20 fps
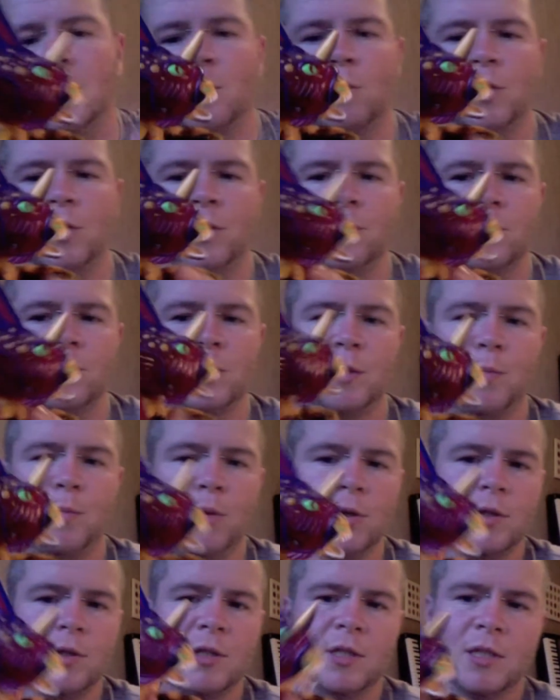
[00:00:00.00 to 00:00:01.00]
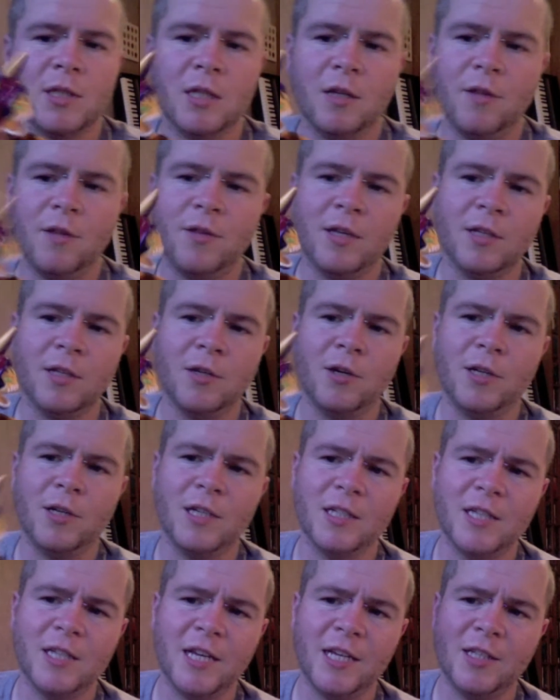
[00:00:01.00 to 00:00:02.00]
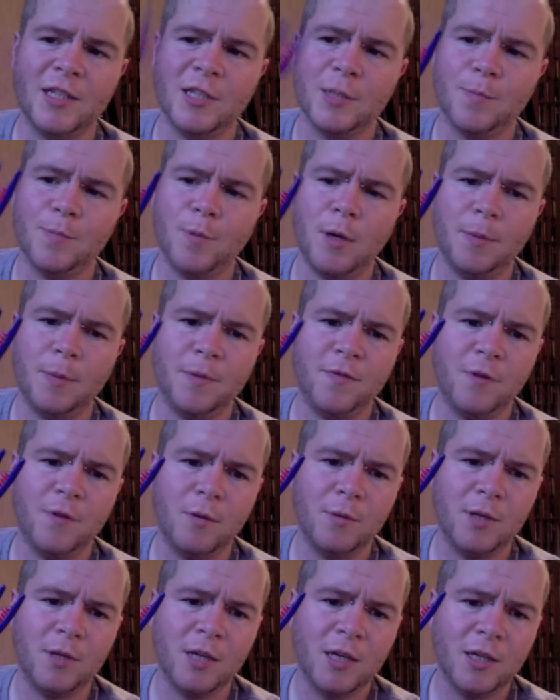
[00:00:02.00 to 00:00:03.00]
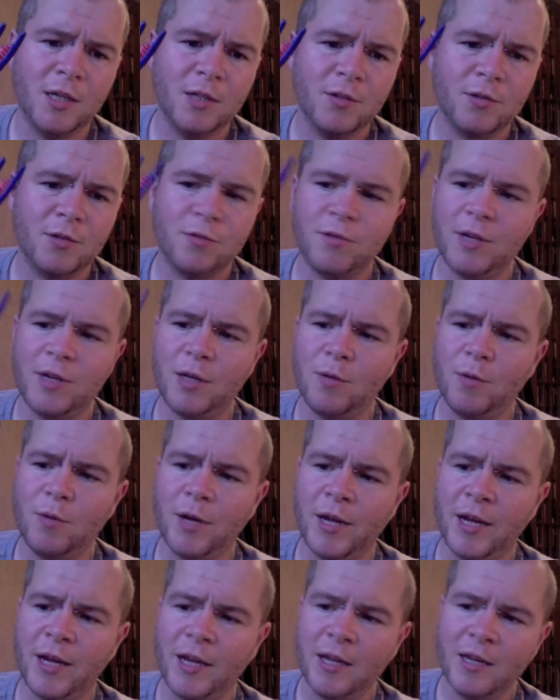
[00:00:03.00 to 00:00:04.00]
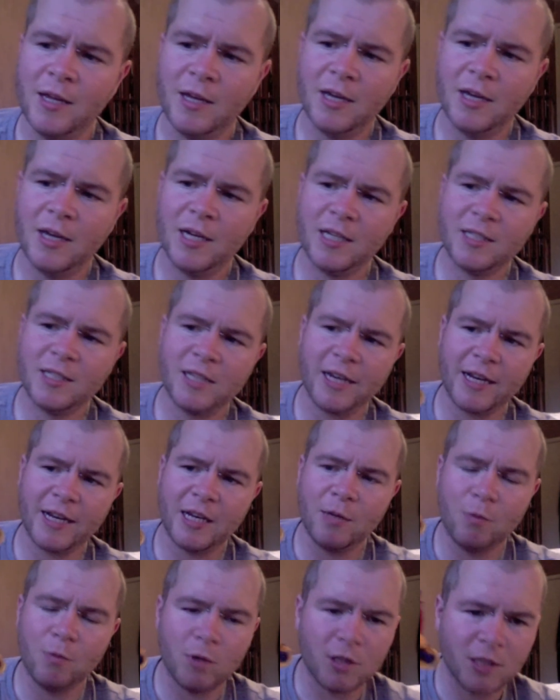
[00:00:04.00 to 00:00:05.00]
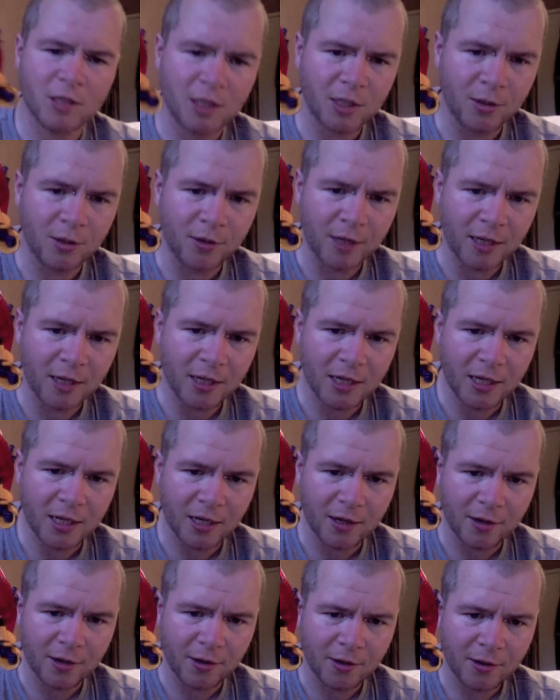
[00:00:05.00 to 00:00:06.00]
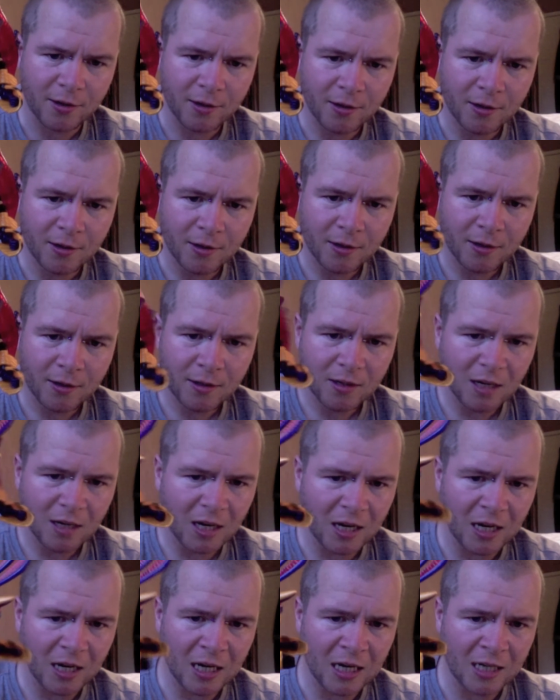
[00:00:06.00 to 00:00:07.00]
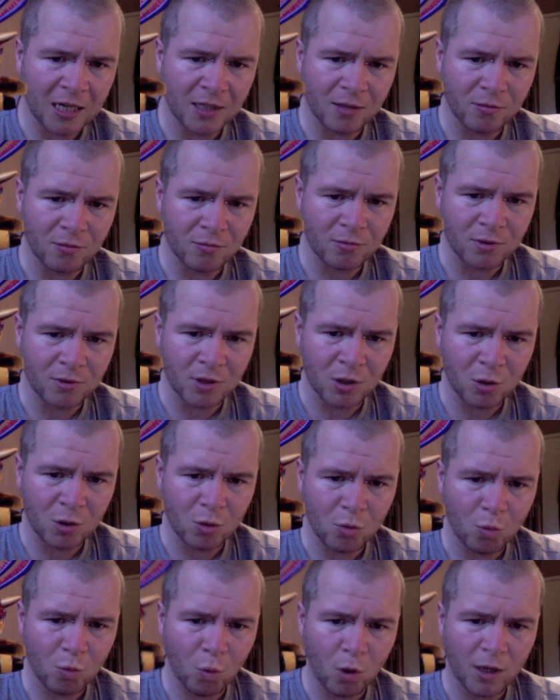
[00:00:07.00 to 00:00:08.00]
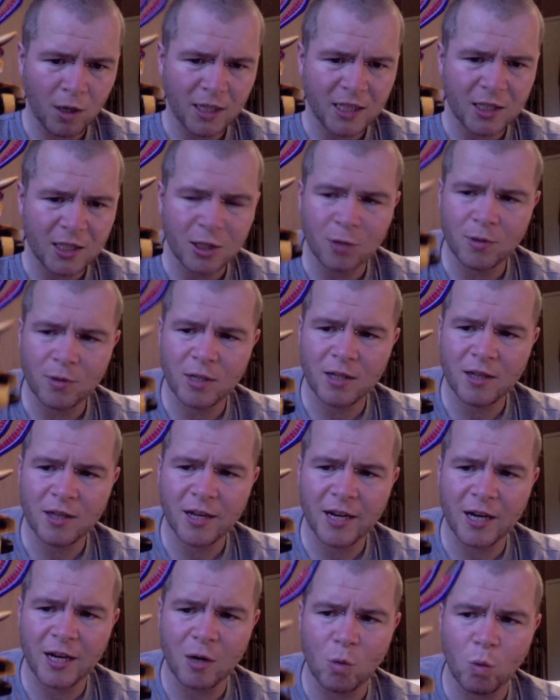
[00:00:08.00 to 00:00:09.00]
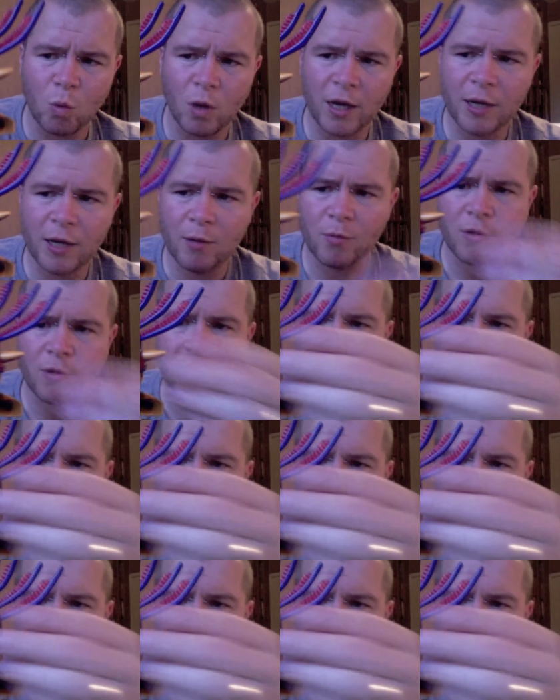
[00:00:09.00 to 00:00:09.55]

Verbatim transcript: what you do is you push this little thing down and his head just pops forward straight away. And exactly what is he doing here? I don't know what he's doing there. Why would he